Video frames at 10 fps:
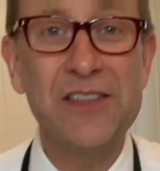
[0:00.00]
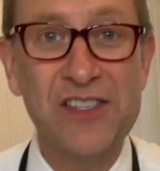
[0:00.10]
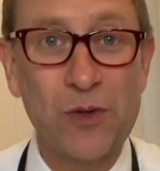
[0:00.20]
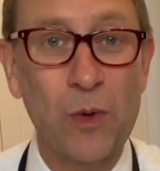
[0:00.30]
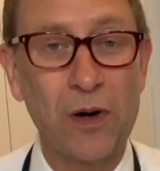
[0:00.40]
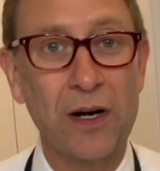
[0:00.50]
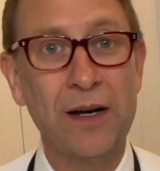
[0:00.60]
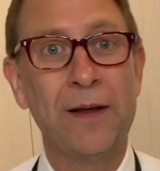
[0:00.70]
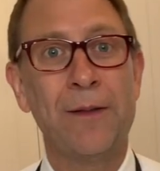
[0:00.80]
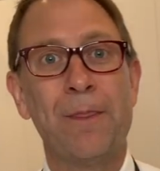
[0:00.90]

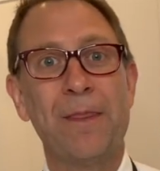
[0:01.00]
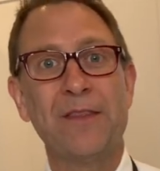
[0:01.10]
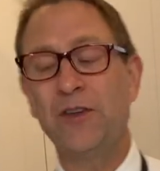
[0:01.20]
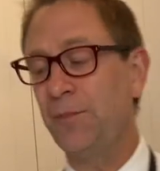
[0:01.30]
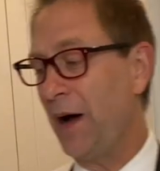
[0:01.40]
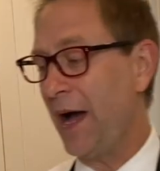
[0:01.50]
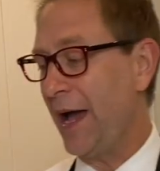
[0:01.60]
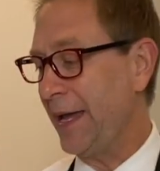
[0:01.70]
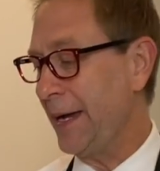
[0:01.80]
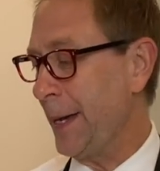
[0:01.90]
store to
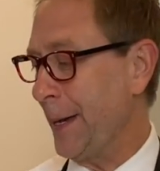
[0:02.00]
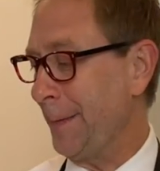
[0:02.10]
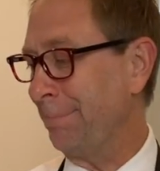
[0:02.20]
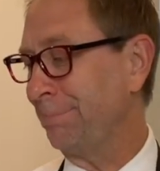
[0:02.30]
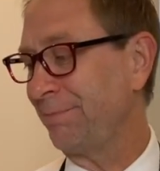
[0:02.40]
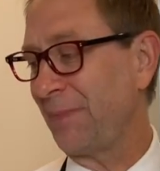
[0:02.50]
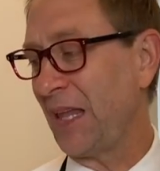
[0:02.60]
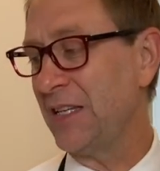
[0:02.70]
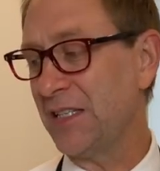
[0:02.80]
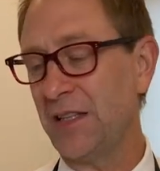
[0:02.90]
buy, um,
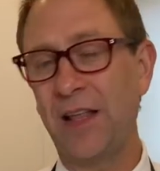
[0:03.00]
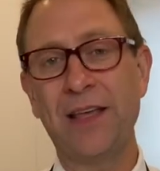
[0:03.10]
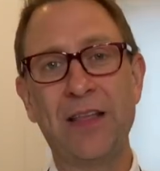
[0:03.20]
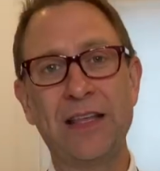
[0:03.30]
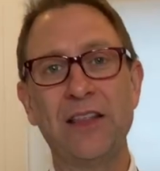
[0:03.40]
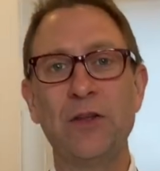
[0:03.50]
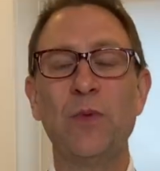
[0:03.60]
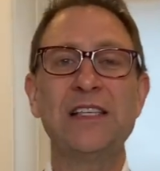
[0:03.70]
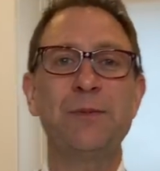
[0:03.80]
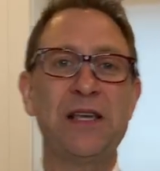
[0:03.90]
like, like the
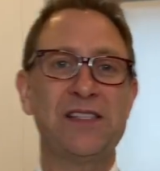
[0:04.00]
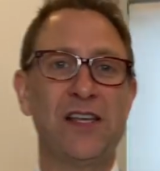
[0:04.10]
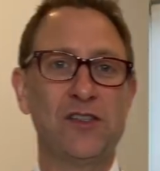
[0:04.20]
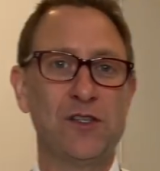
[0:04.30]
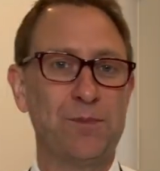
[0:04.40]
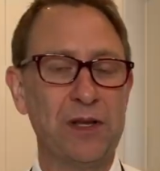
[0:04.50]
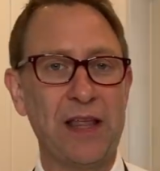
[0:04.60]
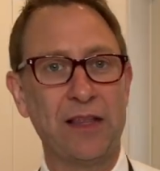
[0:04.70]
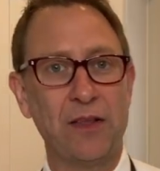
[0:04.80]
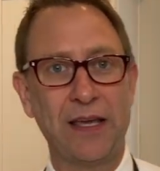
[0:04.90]
recipe says you should put
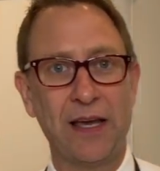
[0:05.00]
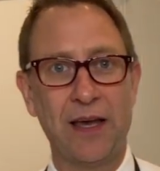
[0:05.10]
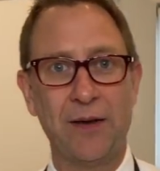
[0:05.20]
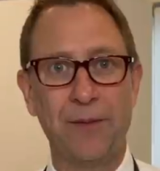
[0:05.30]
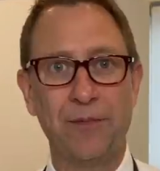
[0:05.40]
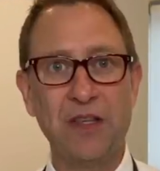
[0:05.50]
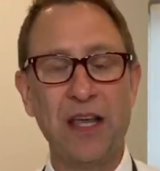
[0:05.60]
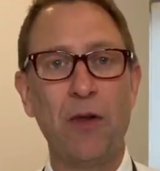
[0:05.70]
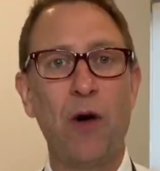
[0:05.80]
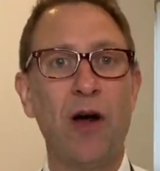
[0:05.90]
like like uh,
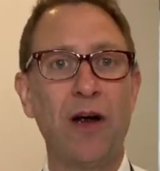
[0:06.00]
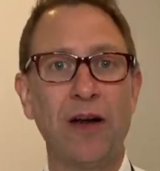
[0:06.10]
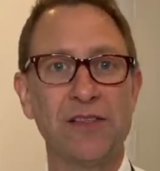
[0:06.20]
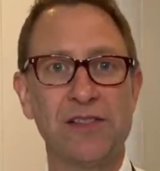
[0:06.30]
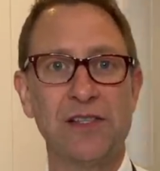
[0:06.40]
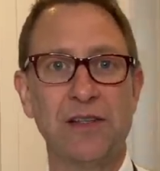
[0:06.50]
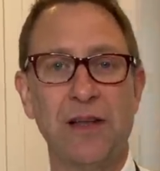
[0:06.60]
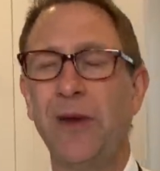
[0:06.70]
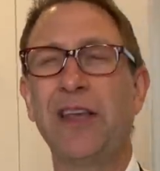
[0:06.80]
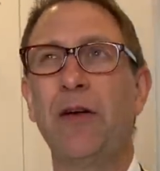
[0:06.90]
yellow hearts and
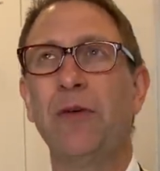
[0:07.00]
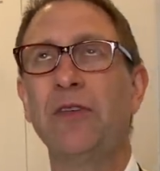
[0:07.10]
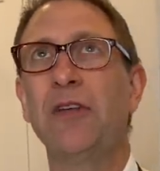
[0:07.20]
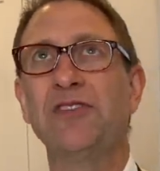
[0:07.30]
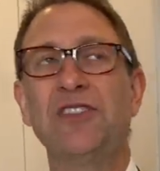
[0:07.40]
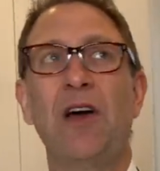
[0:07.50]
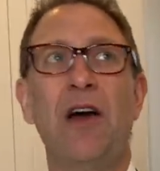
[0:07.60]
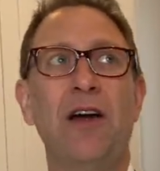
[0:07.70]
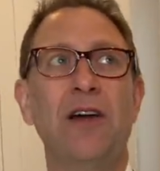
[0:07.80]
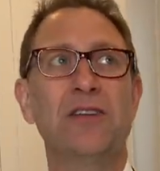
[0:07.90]
not yellow yellow
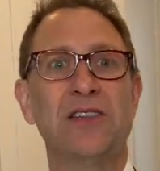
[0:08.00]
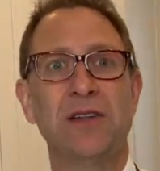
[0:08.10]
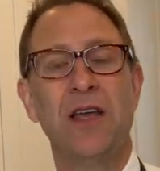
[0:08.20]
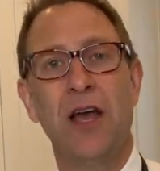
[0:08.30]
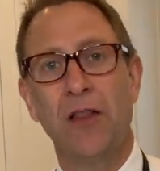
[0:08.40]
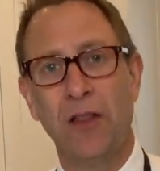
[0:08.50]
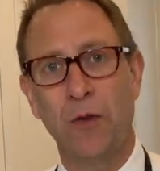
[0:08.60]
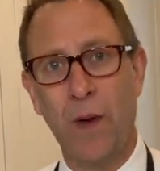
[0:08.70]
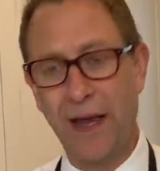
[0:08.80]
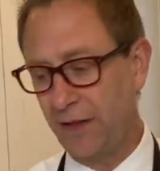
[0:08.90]
stars and little
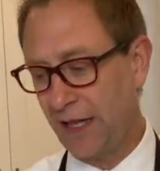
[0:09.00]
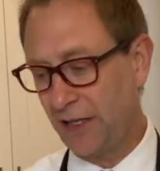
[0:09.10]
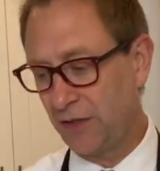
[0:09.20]
white like